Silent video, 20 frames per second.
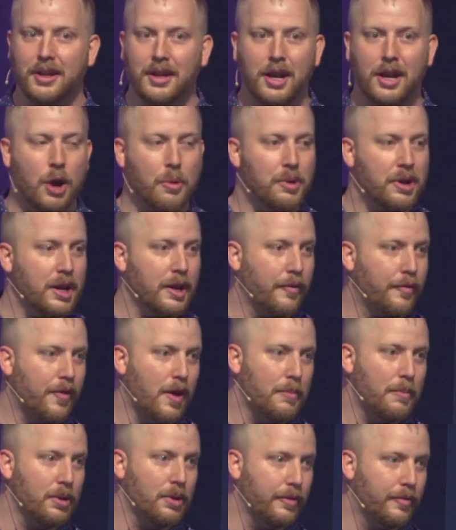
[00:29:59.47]
Are we going to
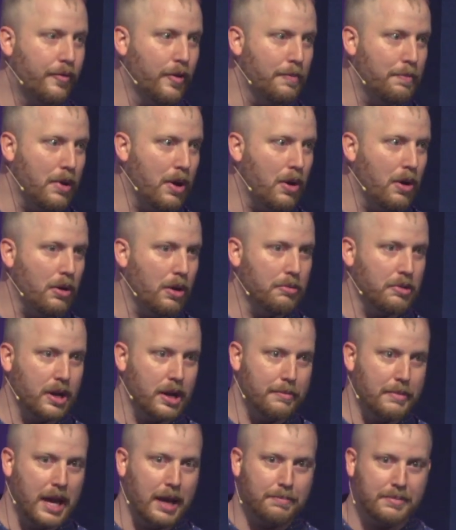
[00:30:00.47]
fumble the football? Are we going to
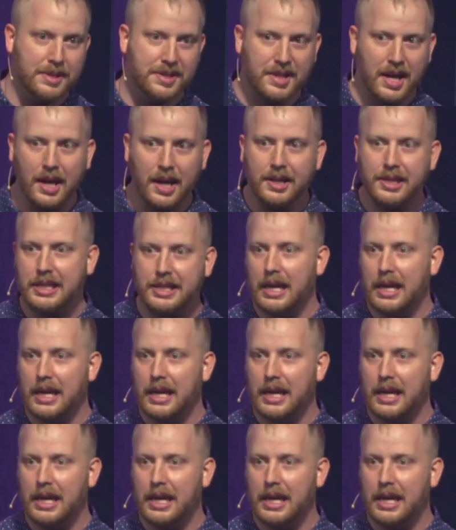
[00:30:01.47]
make mistakes?